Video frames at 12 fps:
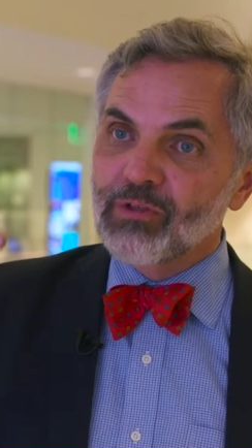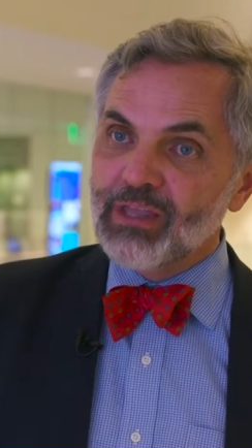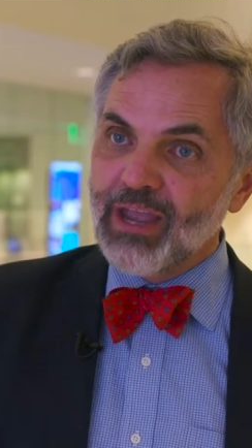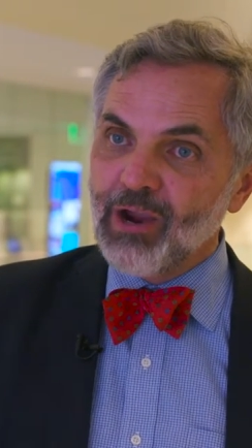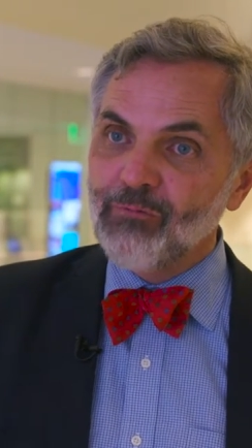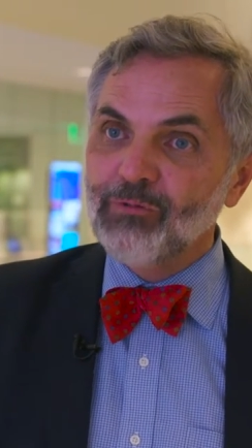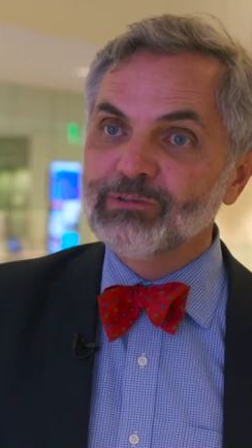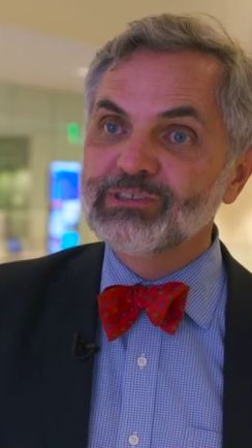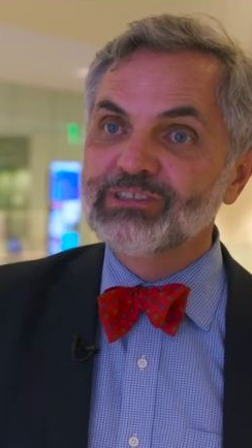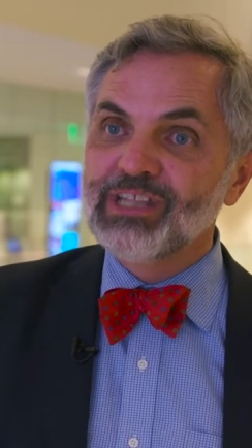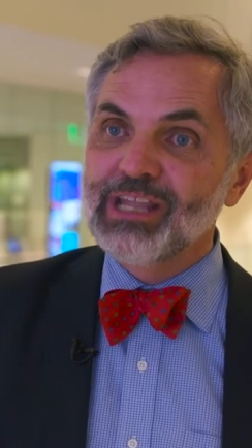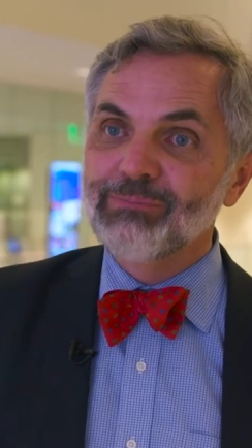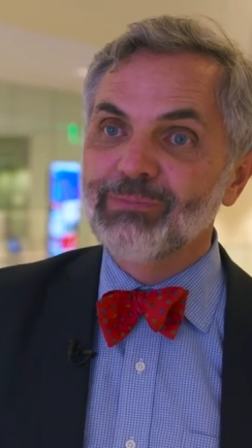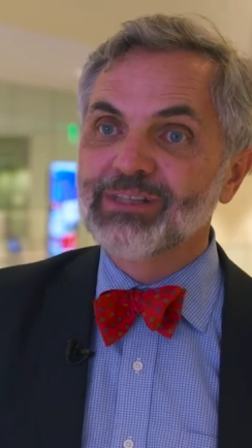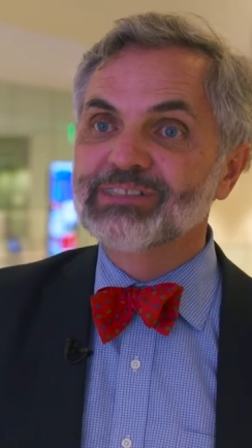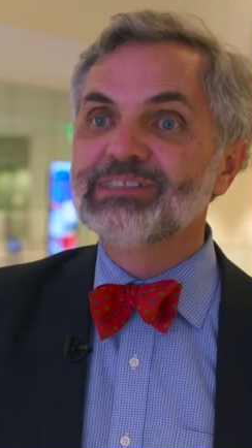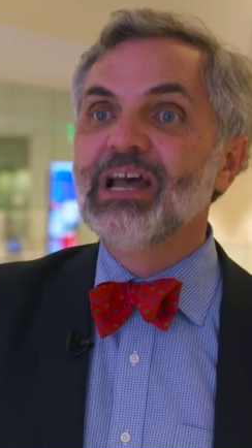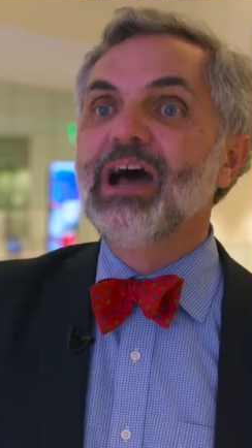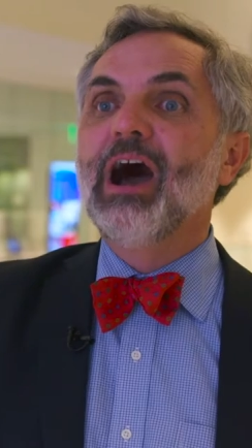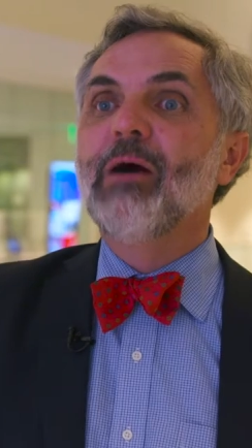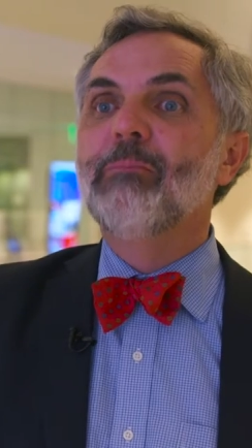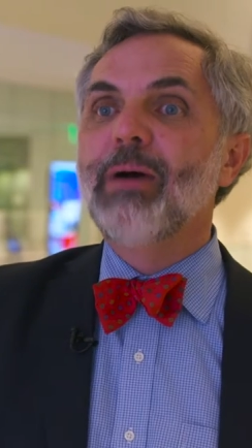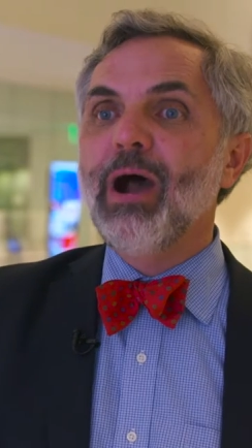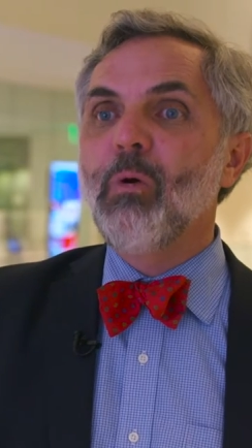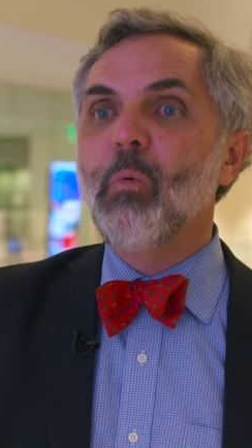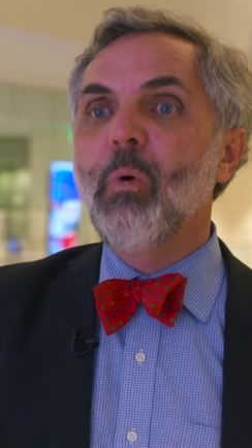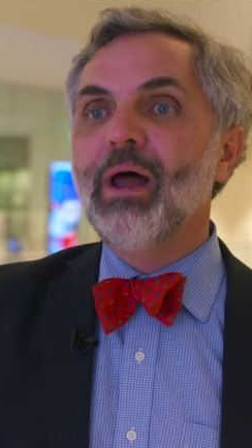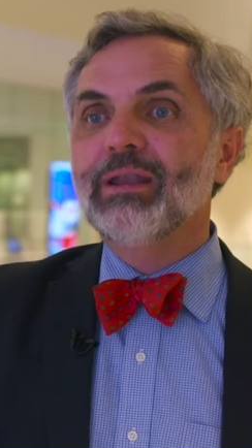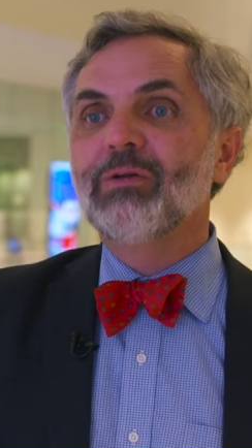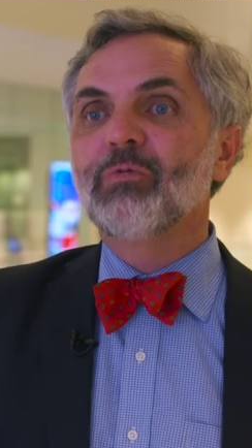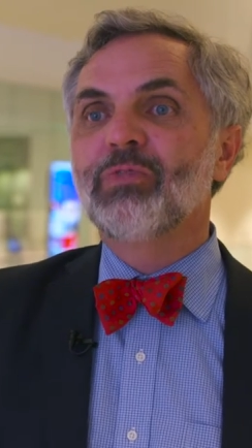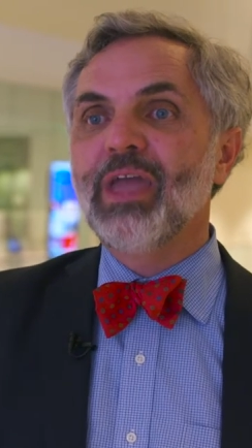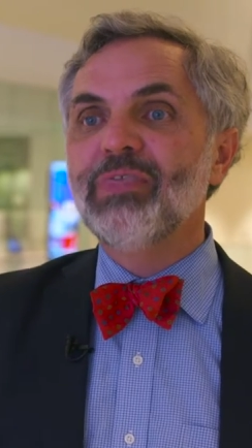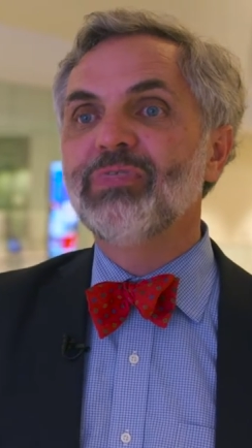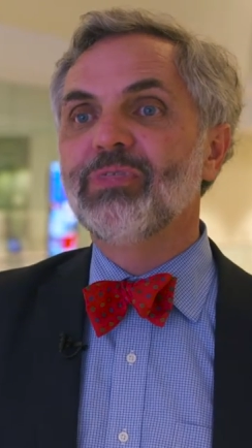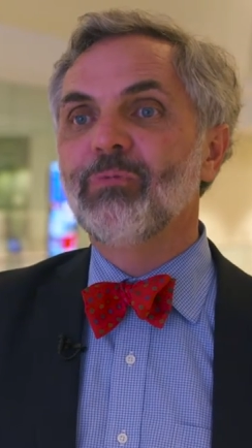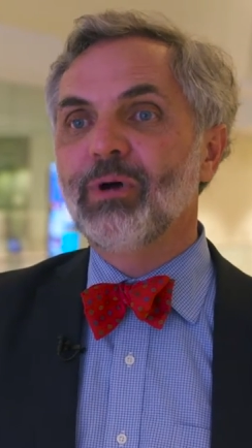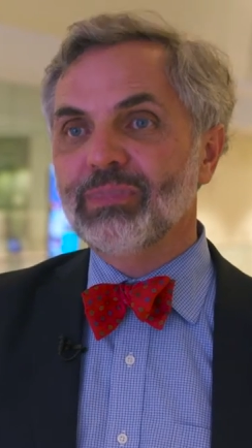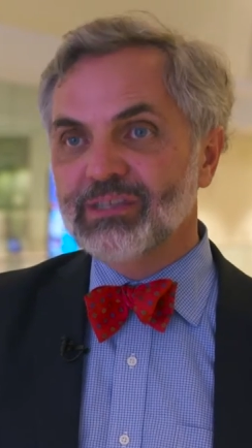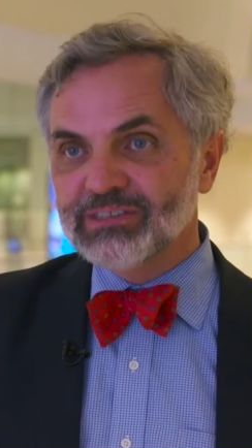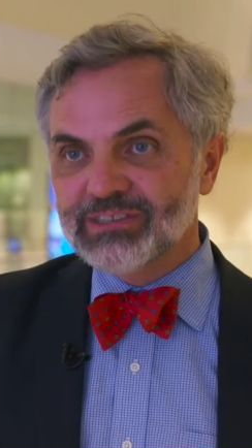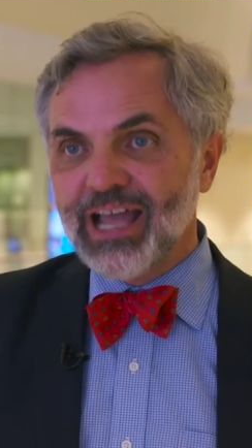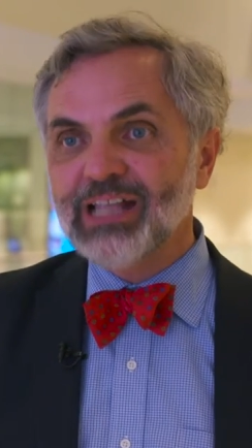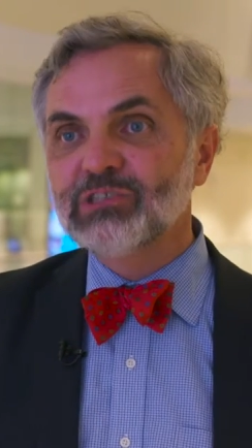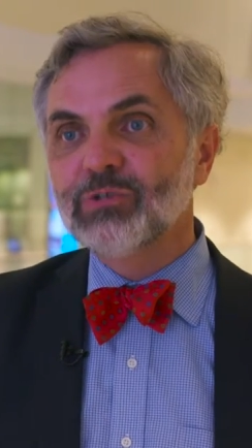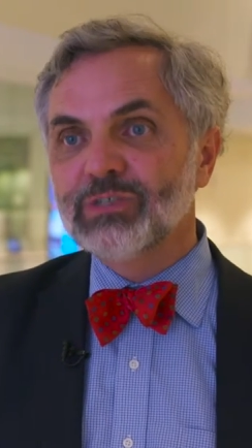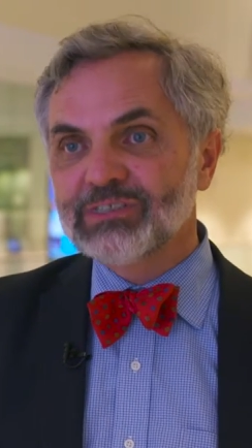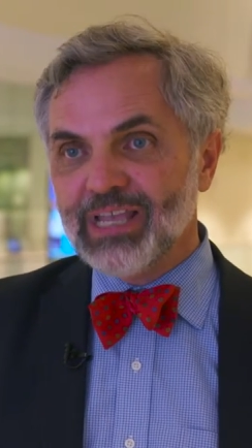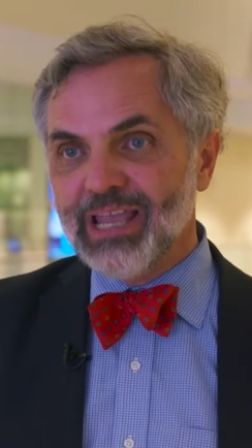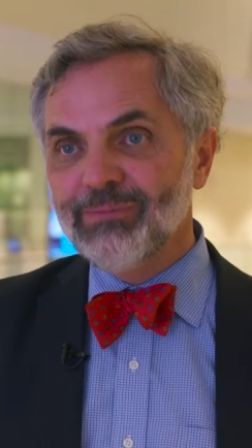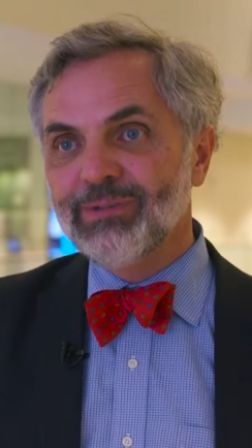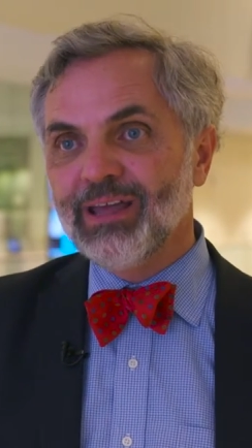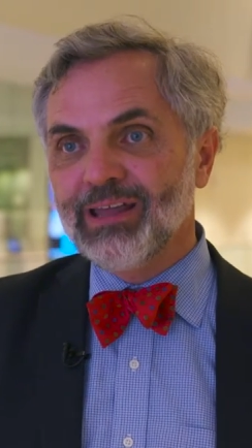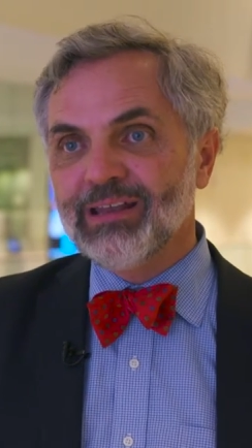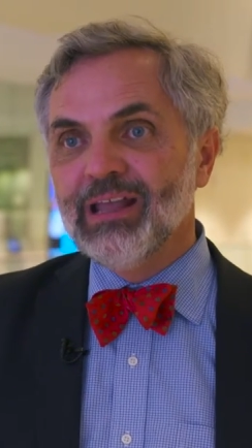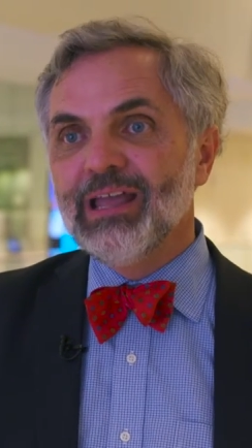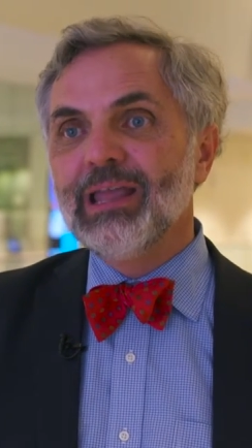careful statements about what, they th what the statute is aimed at,